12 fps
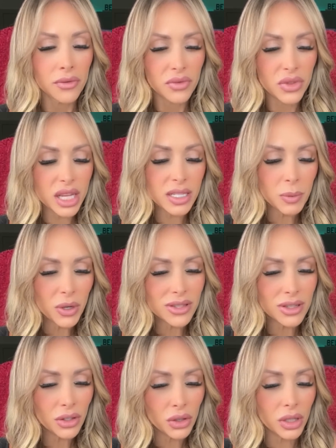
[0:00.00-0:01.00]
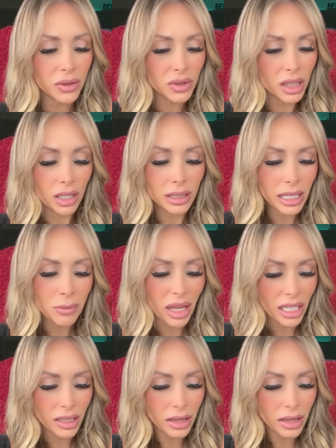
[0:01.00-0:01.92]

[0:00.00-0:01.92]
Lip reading: This person could have literally made it